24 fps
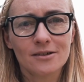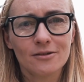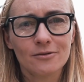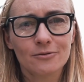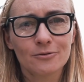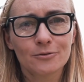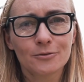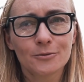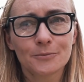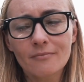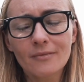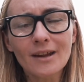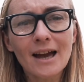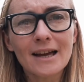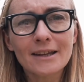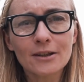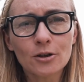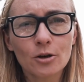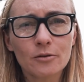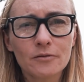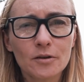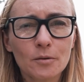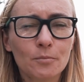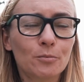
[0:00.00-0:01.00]
I
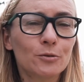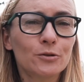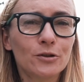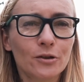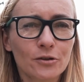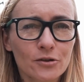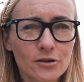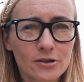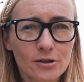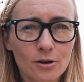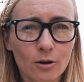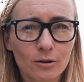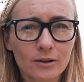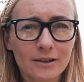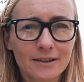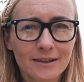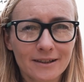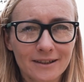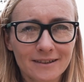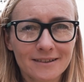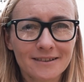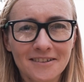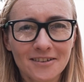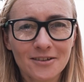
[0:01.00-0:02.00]
don't know, if you put your soul in
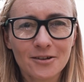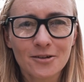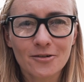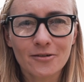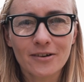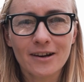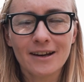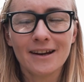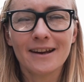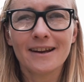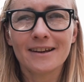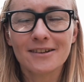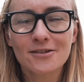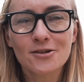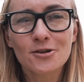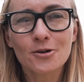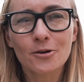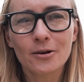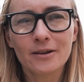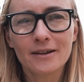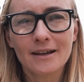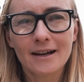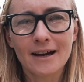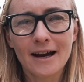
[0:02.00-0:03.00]
it, you really
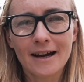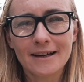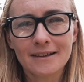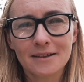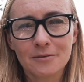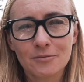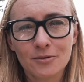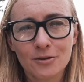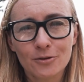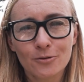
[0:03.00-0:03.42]
enjoy the item.